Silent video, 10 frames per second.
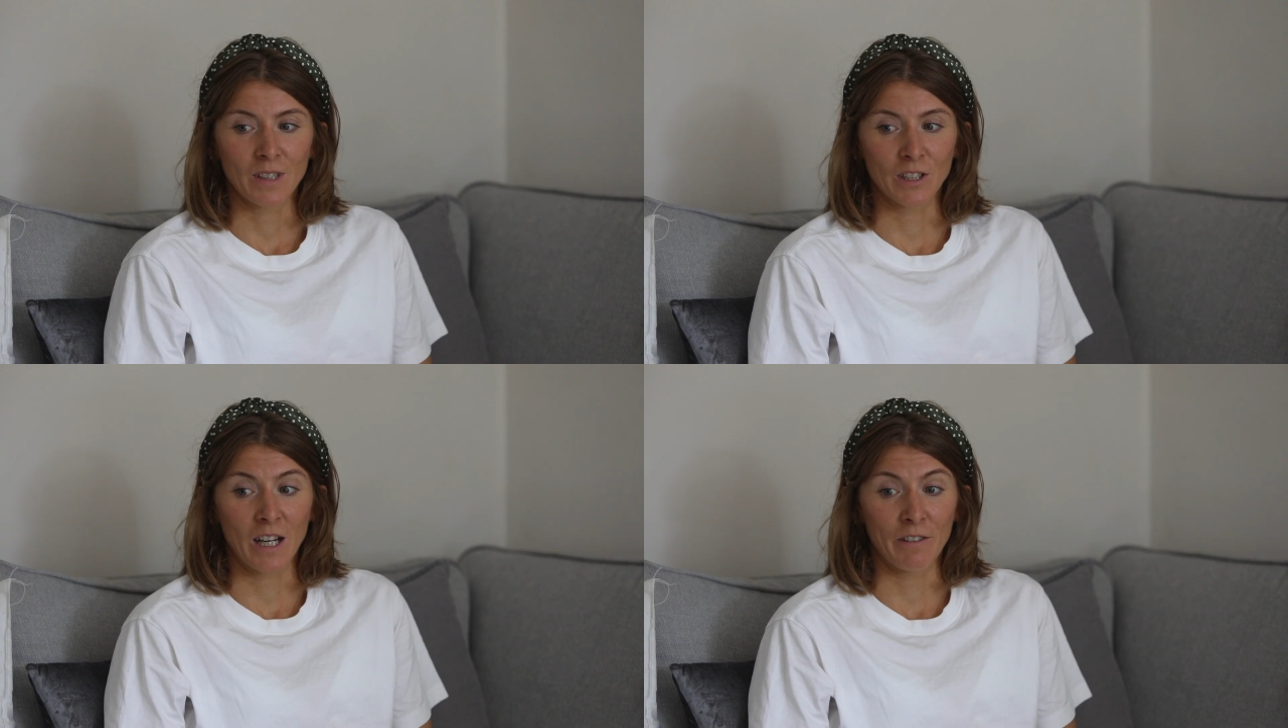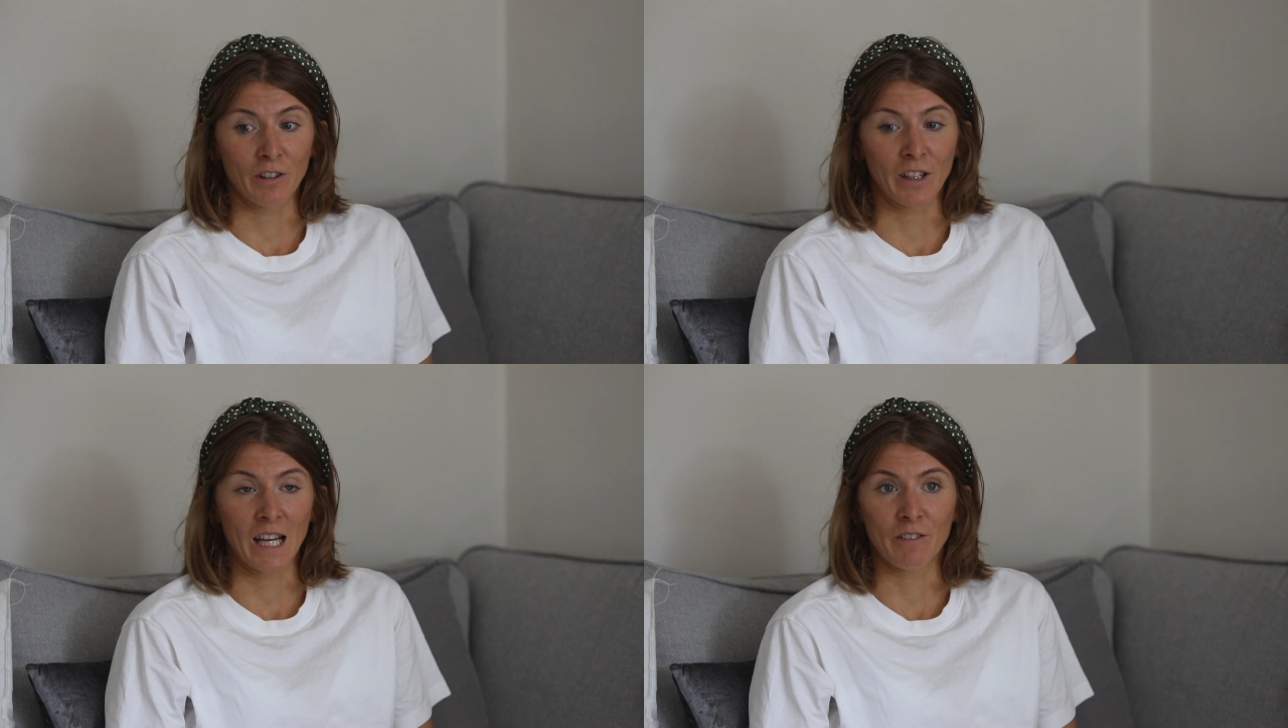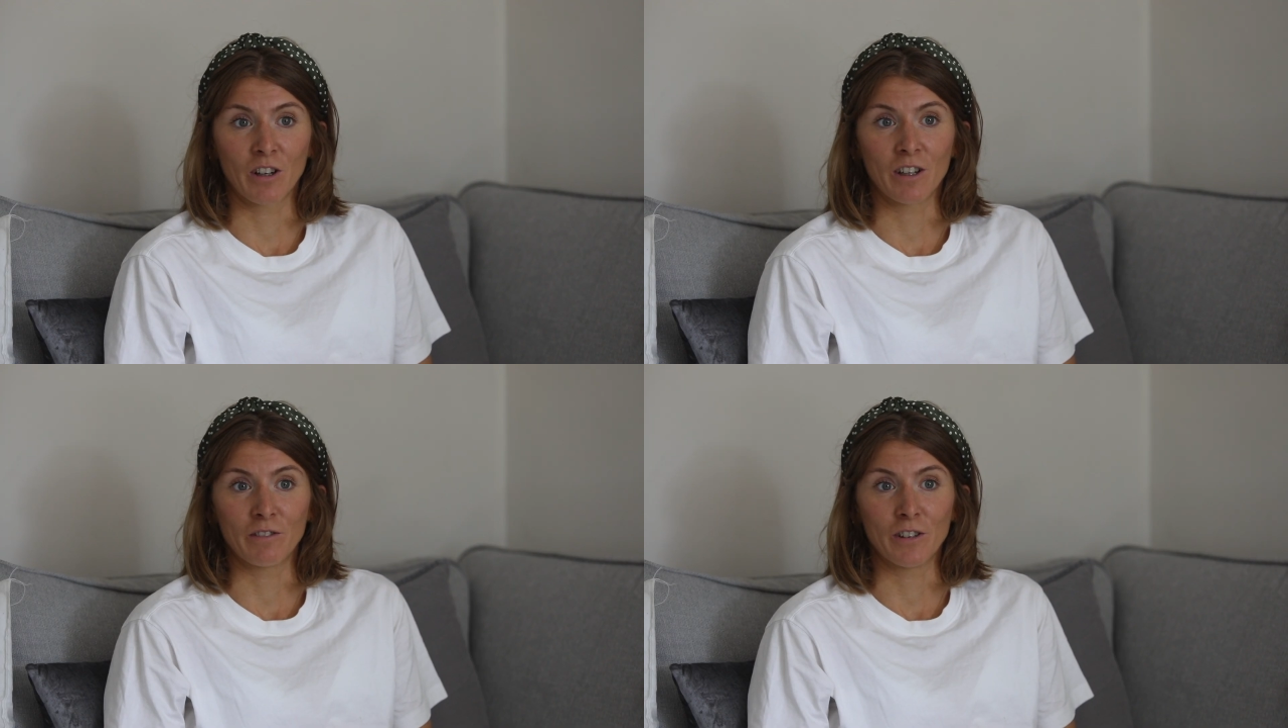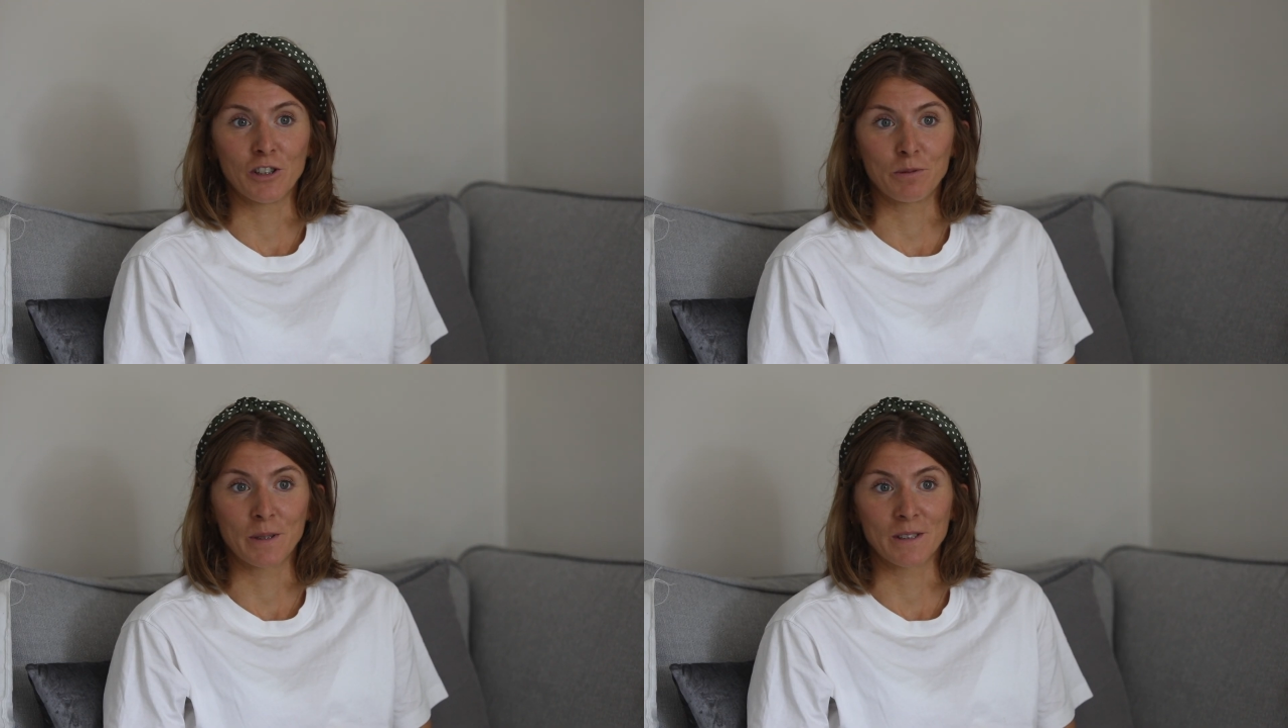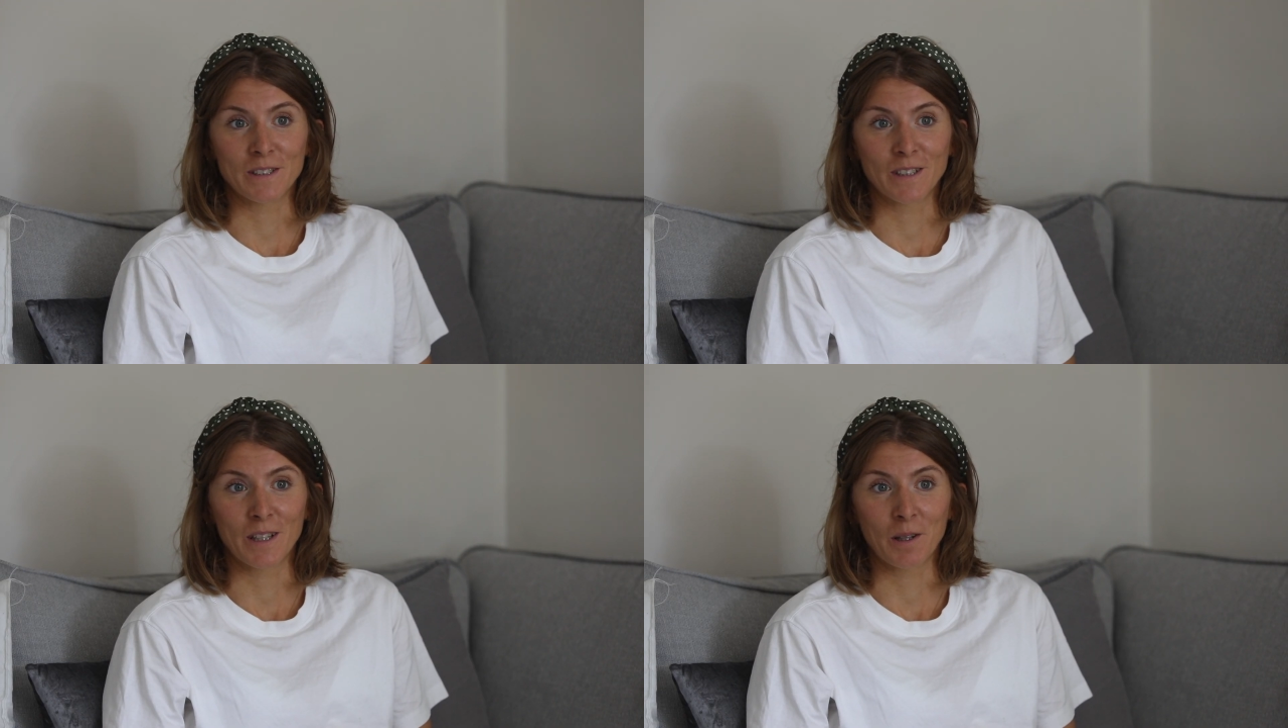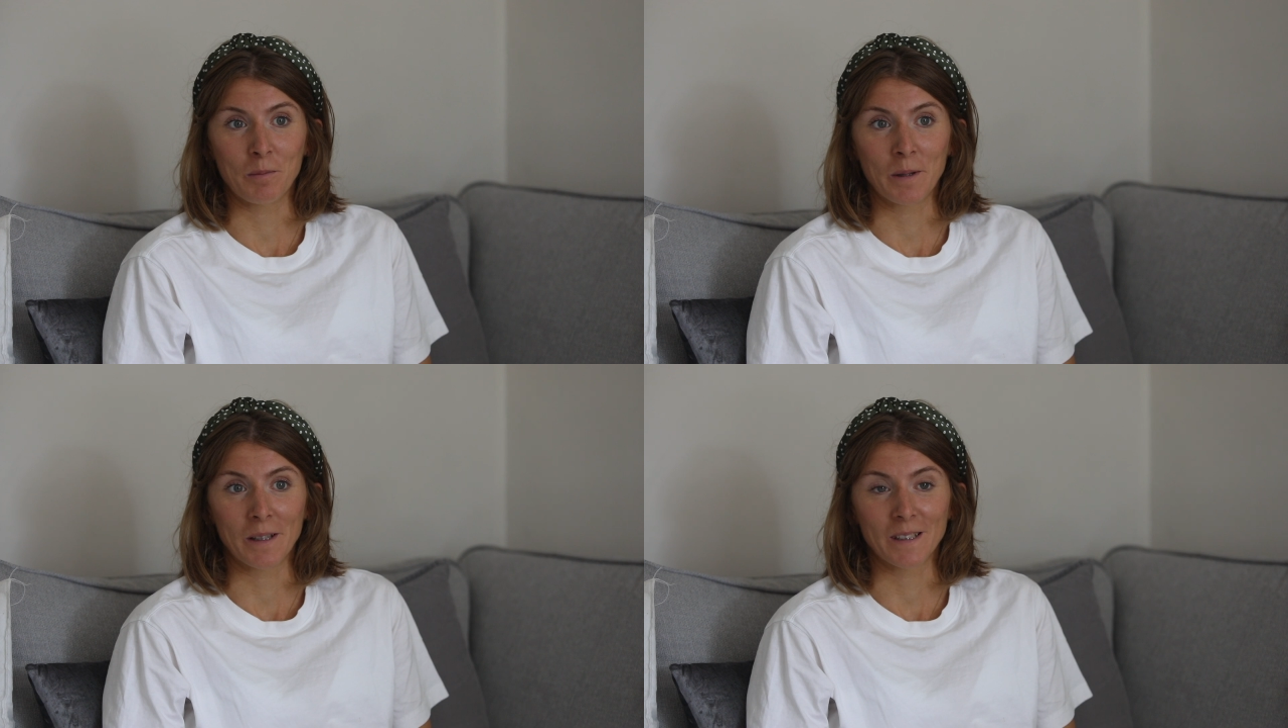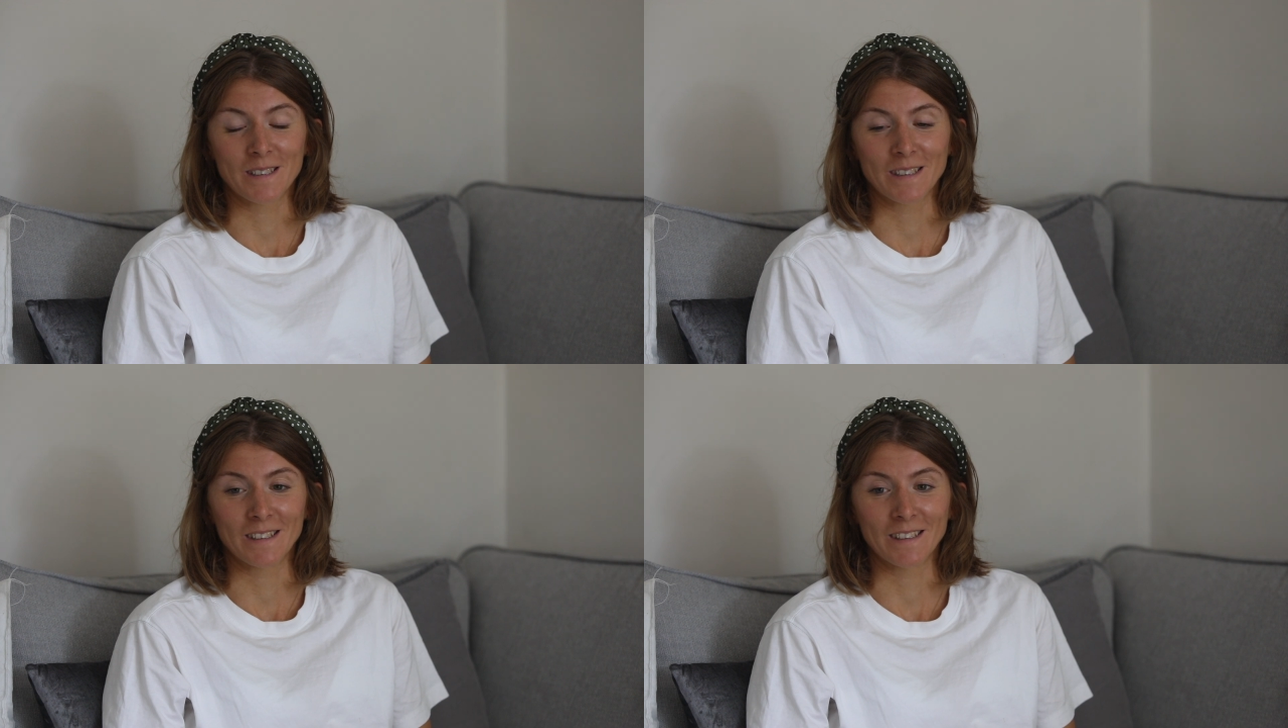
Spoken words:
I feel like I've got unfinished business at the Olympics, and